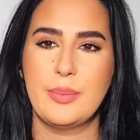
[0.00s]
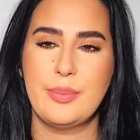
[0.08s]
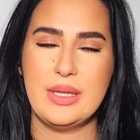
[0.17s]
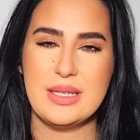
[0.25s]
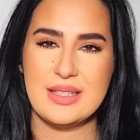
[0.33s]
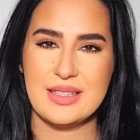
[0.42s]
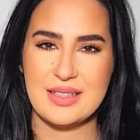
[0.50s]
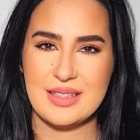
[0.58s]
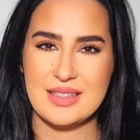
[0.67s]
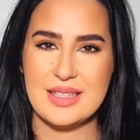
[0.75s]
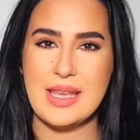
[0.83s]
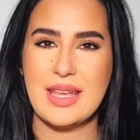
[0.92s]
Please
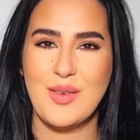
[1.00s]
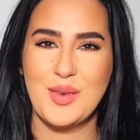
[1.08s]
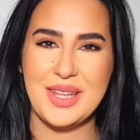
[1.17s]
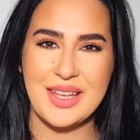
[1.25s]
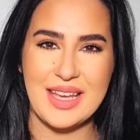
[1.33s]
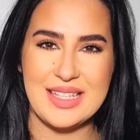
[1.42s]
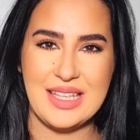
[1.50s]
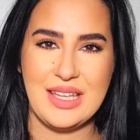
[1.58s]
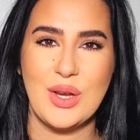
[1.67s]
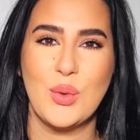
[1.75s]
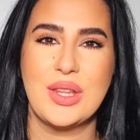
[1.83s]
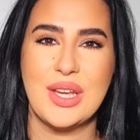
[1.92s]
take everything I say
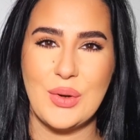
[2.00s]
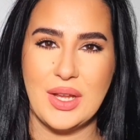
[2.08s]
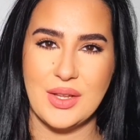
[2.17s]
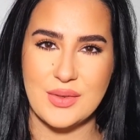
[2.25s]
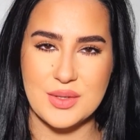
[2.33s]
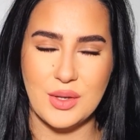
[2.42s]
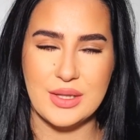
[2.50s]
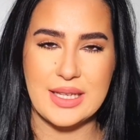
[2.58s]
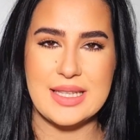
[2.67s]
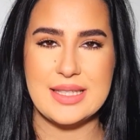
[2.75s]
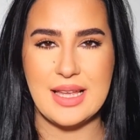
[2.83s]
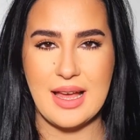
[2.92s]
here with a grain of salt,
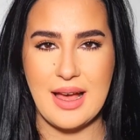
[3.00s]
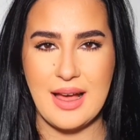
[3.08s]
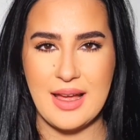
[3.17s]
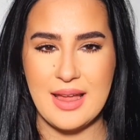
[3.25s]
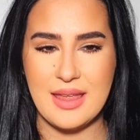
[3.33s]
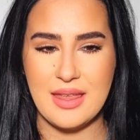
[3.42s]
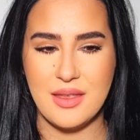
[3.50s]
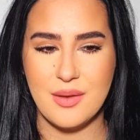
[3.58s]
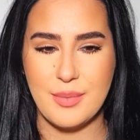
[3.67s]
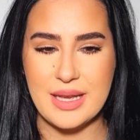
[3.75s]
because I